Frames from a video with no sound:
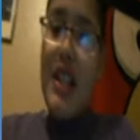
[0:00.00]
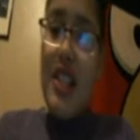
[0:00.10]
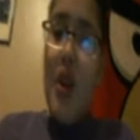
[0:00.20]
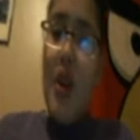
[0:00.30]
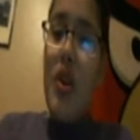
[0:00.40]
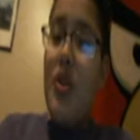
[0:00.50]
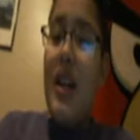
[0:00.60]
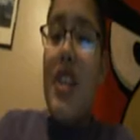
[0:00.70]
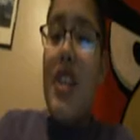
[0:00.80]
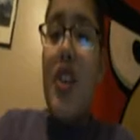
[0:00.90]
So
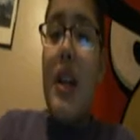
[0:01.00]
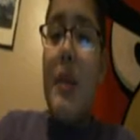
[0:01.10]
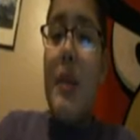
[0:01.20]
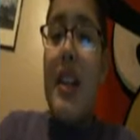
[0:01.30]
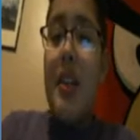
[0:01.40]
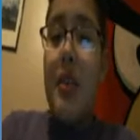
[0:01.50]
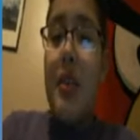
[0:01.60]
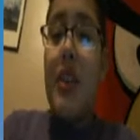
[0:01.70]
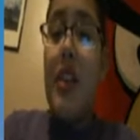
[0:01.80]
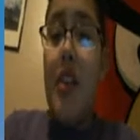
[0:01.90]
you guys are going to be
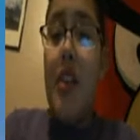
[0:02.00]
hearing a